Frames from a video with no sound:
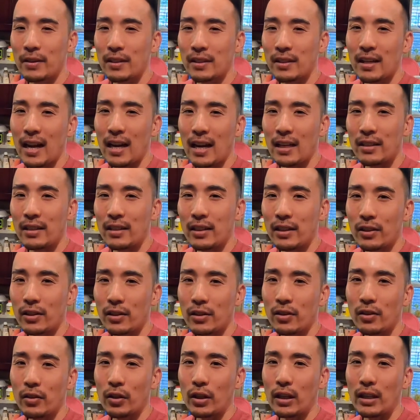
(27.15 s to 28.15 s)
side
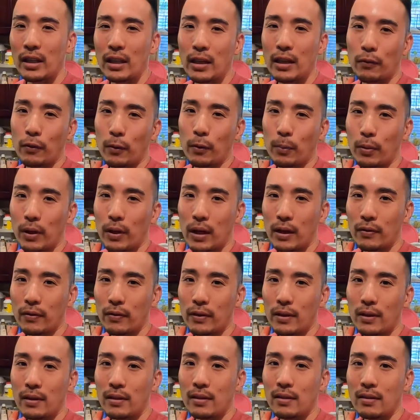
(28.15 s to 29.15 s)
dish. You can eat it for
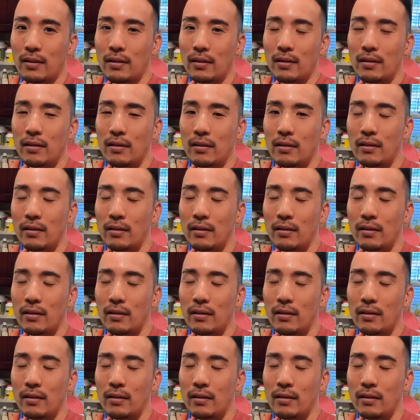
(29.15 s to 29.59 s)
breakfast.